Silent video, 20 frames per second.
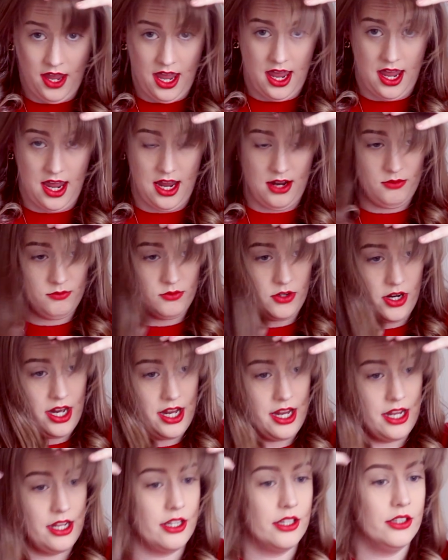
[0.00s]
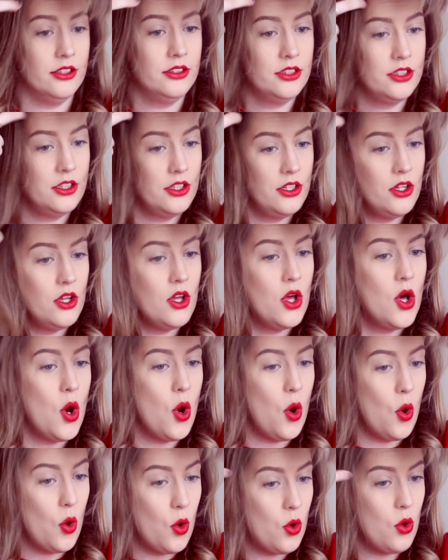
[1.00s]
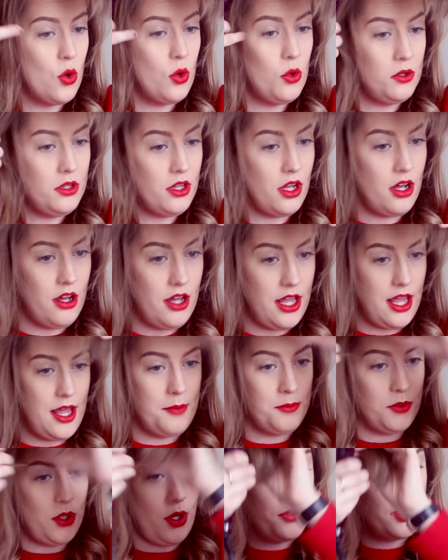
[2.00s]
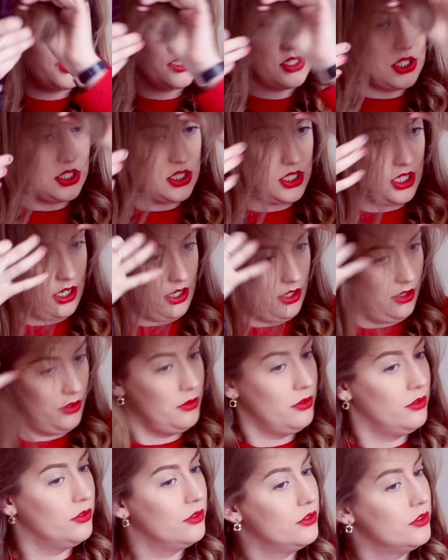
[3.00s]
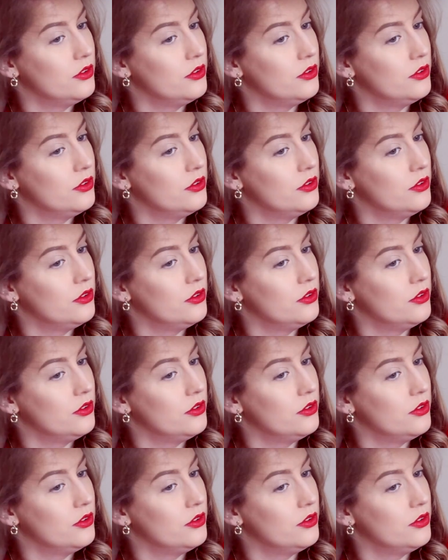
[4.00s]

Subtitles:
hair right here. All I am going to do